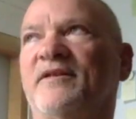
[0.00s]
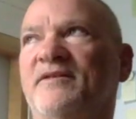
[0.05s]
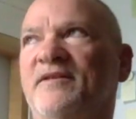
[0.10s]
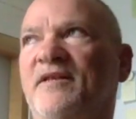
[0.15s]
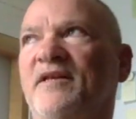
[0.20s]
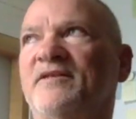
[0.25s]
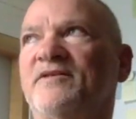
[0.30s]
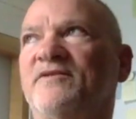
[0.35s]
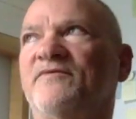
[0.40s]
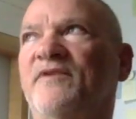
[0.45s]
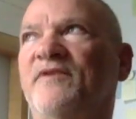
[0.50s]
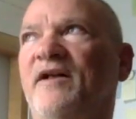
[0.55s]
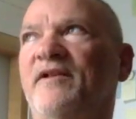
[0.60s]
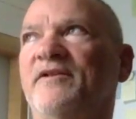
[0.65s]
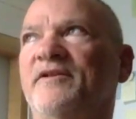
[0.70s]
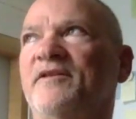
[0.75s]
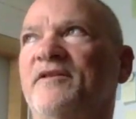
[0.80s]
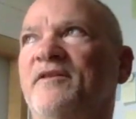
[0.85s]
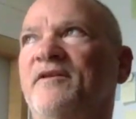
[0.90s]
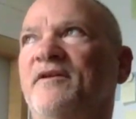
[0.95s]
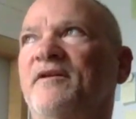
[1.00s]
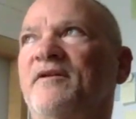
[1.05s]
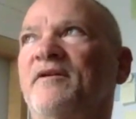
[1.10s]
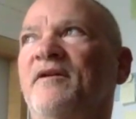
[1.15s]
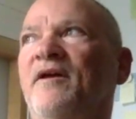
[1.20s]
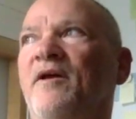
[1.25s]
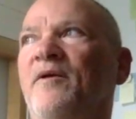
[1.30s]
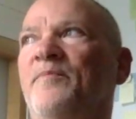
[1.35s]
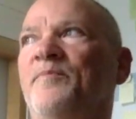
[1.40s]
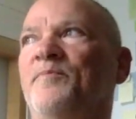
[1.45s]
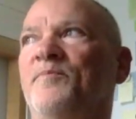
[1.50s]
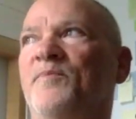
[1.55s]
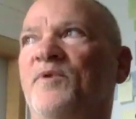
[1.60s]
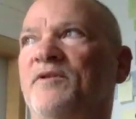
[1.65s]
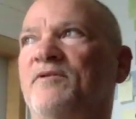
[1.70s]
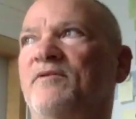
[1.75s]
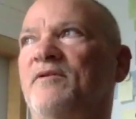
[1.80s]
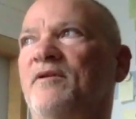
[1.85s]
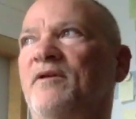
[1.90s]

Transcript: that's a valid thing, but